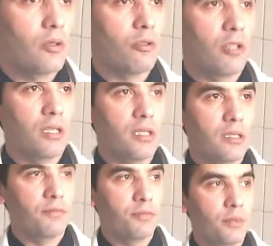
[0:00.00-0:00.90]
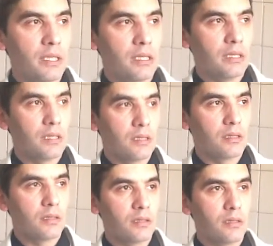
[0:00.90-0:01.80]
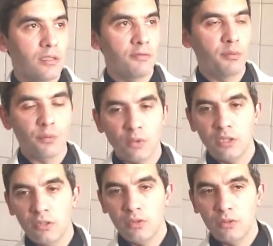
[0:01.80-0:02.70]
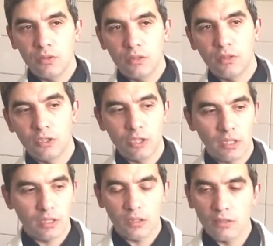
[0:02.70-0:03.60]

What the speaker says: Or if we want to inject